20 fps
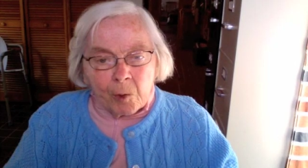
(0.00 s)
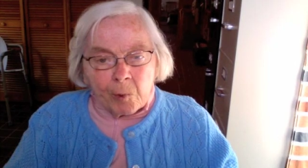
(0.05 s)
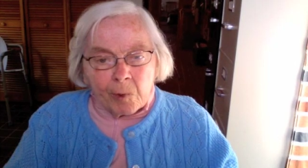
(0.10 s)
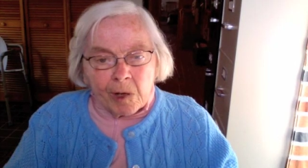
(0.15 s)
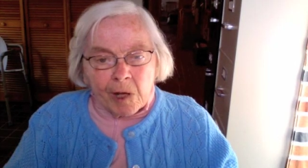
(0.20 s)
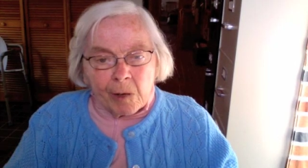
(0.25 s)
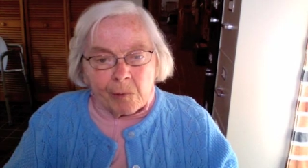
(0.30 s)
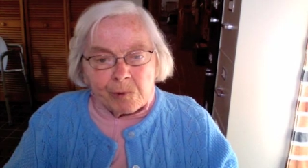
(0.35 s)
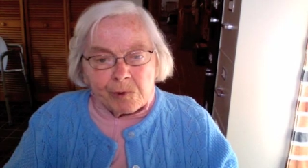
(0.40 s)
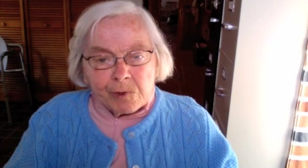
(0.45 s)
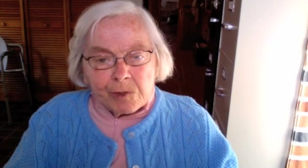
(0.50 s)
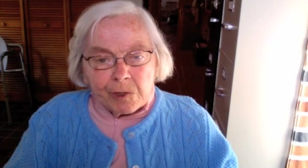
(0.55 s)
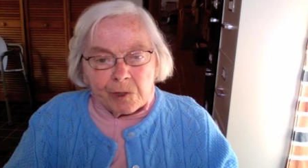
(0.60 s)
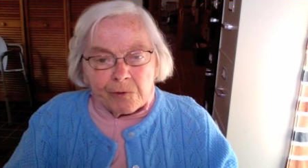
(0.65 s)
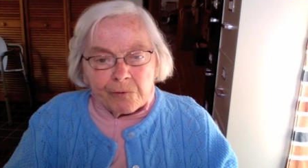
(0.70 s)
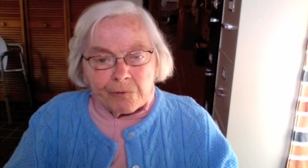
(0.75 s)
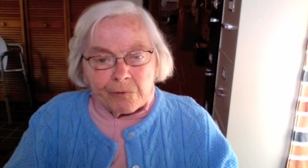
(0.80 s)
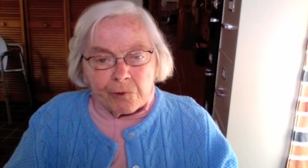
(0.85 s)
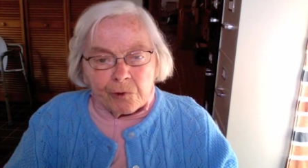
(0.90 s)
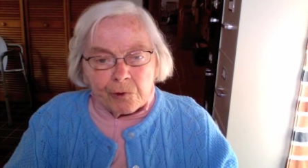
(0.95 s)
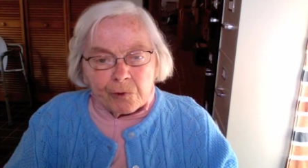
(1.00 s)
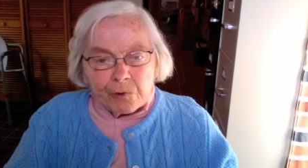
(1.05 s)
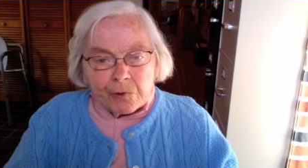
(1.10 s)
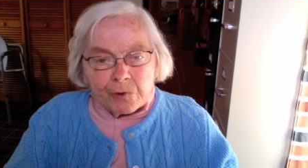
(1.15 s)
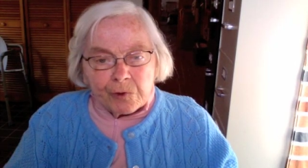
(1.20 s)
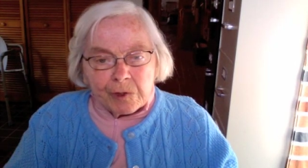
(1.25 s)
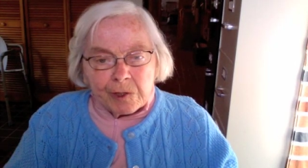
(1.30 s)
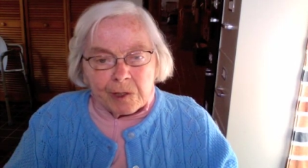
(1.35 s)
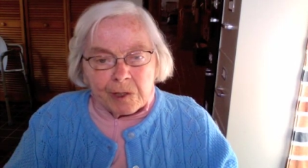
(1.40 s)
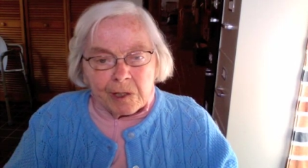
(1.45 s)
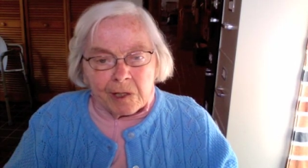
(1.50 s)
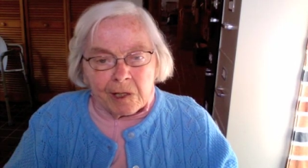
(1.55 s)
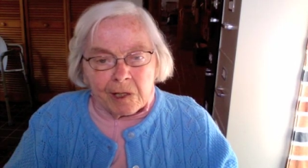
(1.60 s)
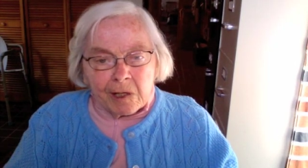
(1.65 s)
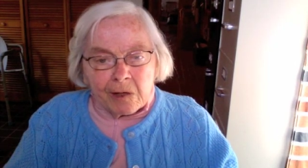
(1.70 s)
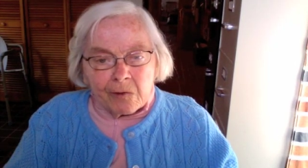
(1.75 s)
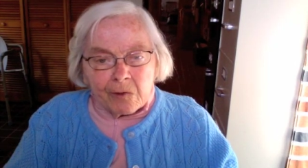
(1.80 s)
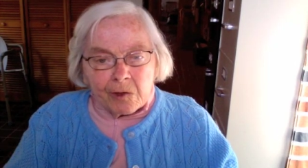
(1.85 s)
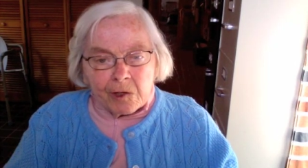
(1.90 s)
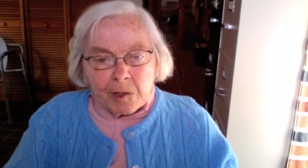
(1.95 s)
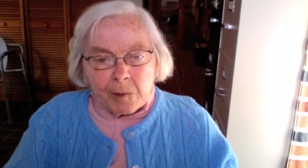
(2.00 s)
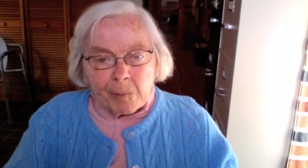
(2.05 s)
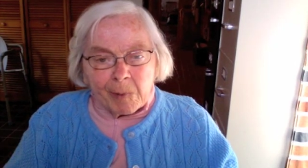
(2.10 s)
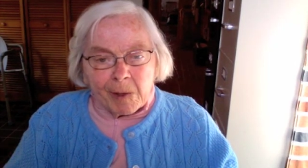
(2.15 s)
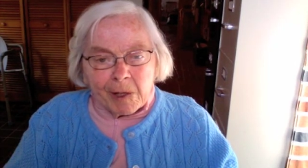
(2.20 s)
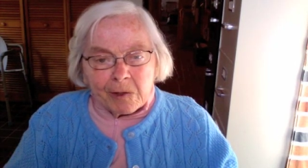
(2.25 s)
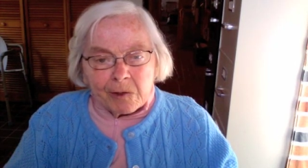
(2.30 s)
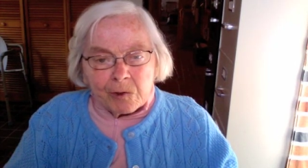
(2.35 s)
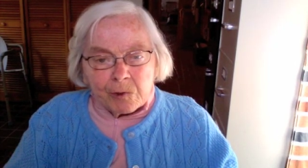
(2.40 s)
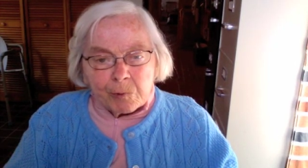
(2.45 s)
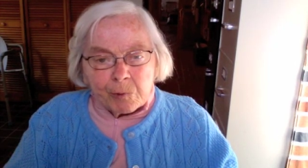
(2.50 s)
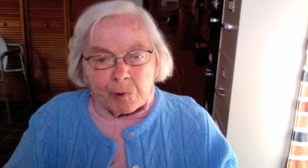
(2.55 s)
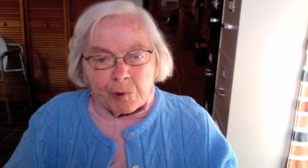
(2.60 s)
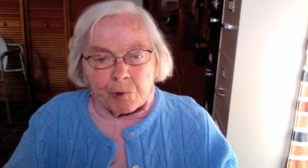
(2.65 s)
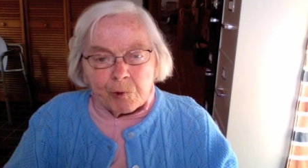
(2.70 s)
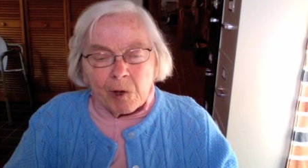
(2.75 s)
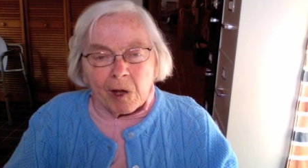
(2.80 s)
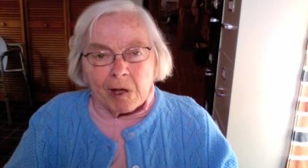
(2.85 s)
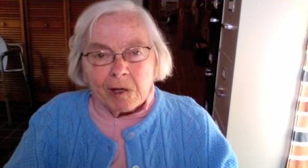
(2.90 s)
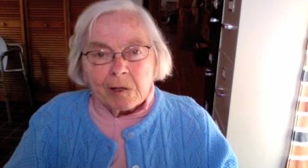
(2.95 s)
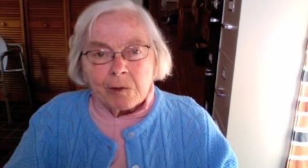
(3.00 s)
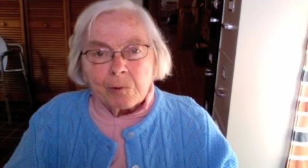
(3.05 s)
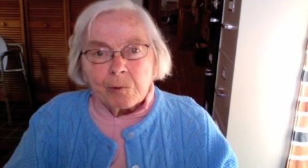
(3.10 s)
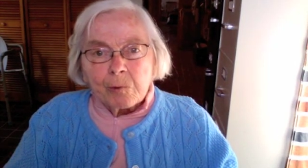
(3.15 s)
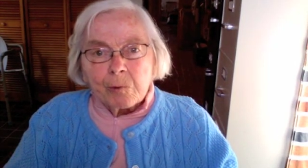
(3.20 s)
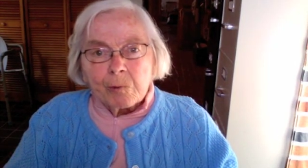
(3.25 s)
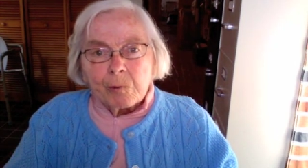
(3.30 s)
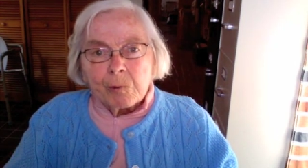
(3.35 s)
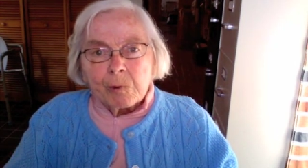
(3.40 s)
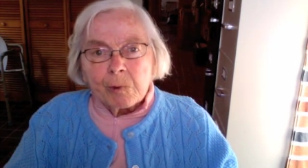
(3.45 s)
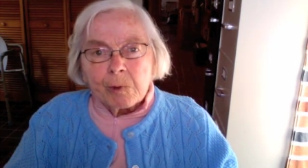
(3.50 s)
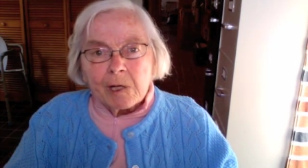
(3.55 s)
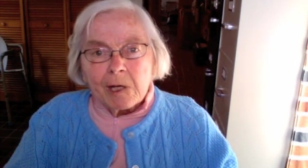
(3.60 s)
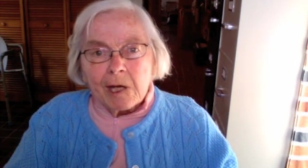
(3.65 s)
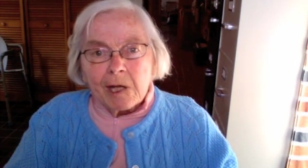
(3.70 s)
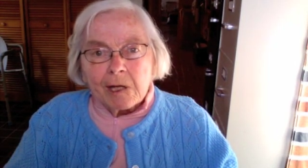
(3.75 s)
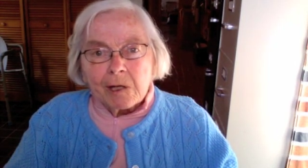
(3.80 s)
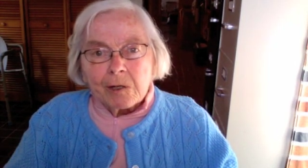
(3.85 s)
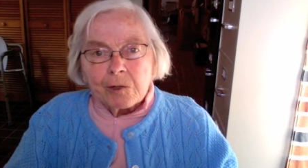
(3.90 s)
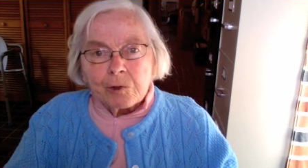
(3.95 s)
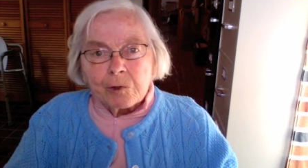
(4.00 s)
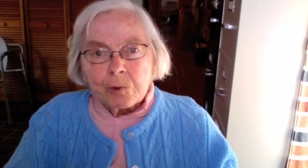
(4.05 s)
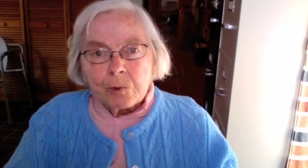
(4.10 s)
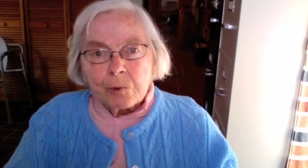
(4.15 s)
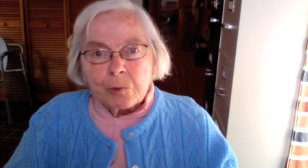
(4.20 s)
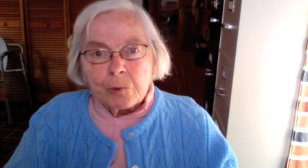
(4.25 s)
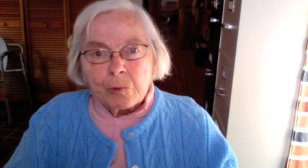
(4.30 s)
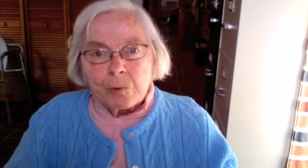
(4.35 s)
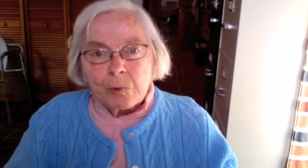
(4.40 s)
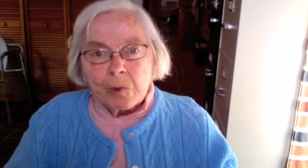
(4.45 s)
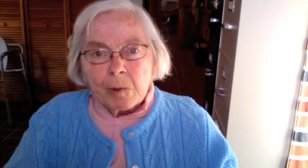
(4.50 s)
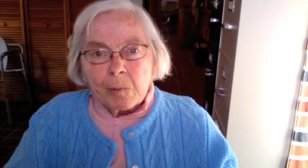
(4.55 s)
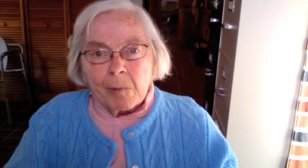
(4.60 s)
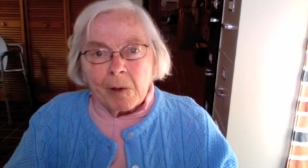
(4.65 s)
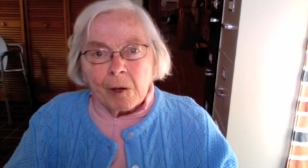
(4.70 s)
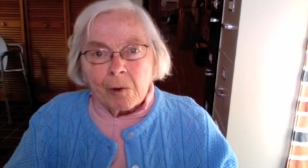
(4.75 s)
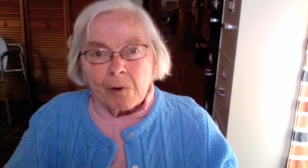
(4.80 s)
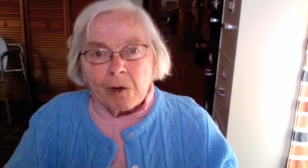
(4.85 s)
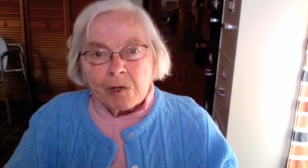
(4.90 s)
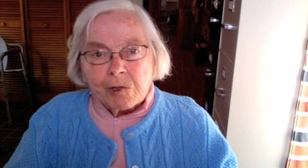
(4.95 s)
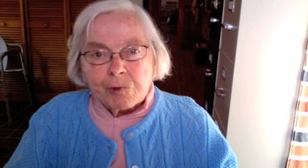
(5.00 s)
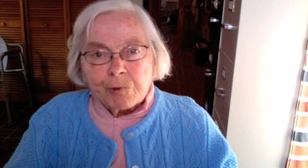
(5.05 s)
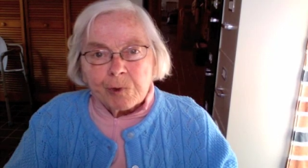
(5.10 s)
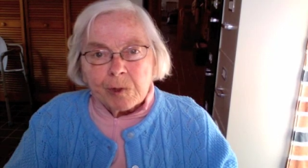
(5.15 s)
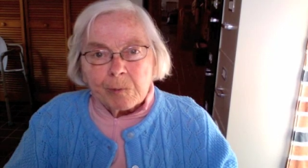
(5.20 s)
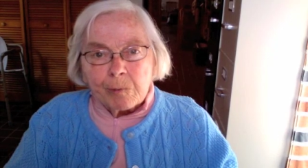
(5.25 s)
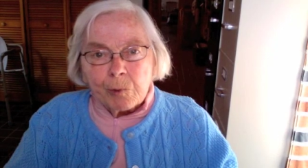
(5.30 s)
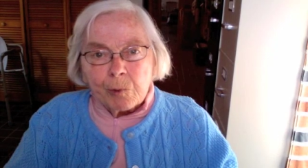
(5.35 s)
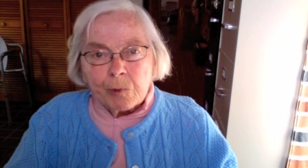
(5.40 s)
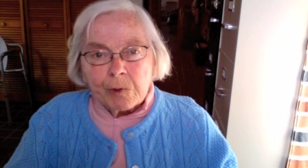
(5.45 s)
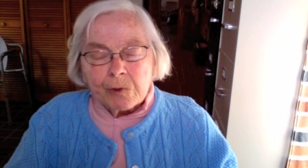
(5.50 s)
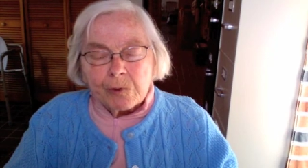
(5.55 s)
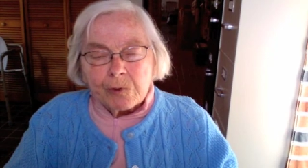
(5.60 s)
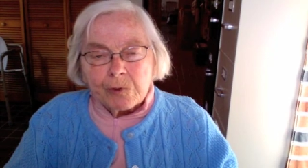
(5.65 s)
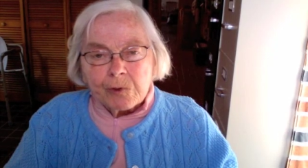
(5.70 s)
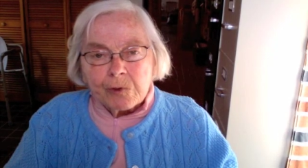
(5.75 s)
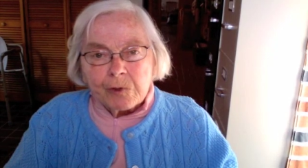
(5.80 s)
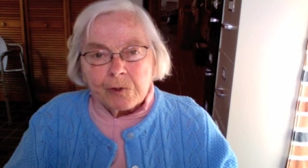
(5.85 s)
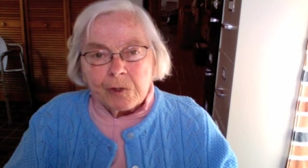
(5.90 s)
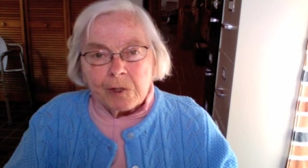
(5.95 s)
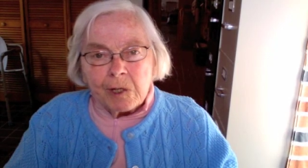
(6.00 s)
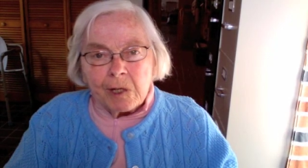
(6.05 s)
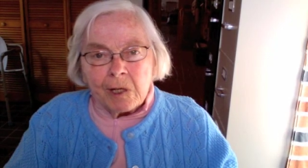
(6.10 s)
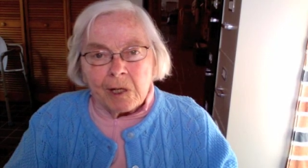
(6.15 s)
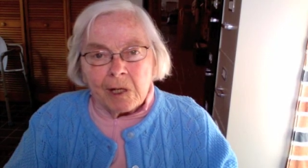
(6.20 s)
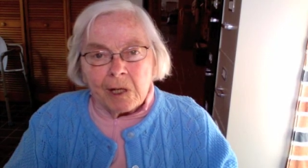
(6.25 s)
When I was there first, the Tibetans were trying to relate to the Maharashtrian Buddhists.